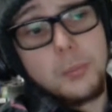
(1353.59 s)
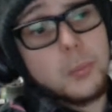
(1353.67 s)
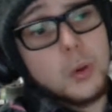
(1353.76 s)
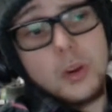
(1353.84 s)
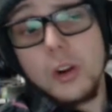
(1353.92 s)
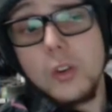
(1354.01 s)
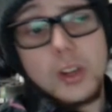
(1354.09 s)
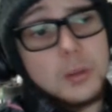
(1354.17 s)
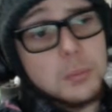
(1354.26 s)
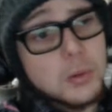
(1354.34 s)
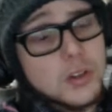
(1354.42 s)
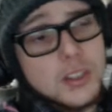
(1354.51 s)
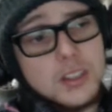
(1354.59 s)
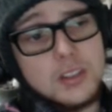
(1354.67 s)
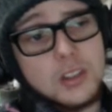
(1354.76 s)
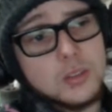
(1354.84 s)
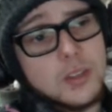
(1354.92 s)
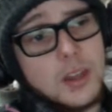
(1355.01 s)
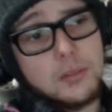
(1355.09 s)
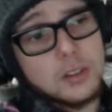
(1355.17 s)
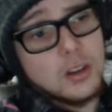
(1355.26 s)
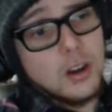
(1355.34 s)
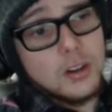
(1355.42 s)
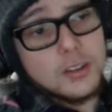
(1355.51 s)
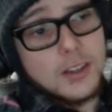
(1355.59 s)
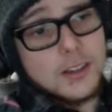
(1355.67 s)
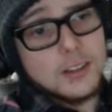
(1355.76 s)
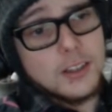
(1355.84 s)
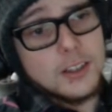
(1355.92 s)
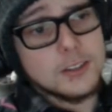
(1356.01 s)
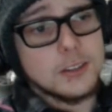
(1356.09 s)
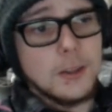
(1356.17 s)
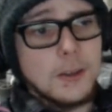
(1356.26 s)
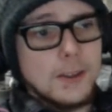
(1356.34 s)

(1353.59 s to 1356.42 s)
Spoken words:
put your own input in, definitely contact us.